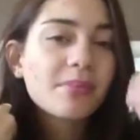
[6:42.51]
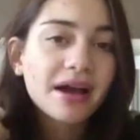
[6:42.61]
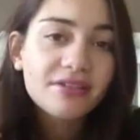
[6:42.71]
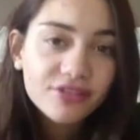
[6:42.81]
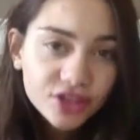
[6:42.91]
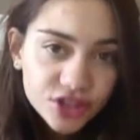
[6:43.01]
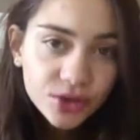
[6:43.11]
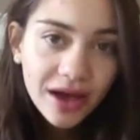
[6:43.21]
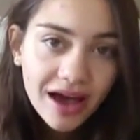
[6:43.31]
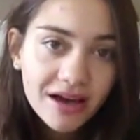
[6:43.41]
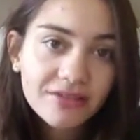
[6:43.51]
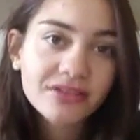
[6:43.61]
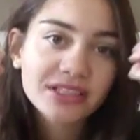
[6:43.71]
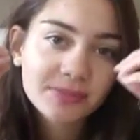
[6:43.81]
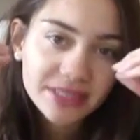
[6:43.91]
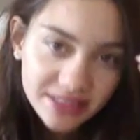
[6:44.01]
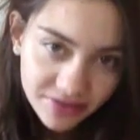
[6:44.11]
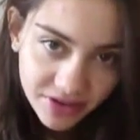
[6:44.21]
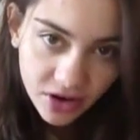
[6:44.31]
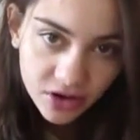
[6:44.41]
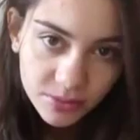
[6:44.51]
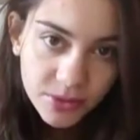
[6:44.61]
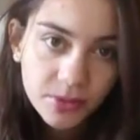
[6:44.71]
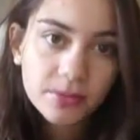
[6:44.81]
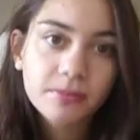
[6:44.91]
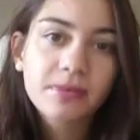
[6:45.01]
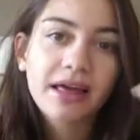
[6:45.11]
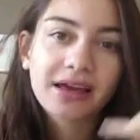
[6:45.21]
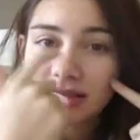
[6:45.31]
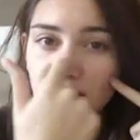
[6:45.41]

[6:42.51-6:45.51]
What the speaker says: But if you do have a specific kind of problem like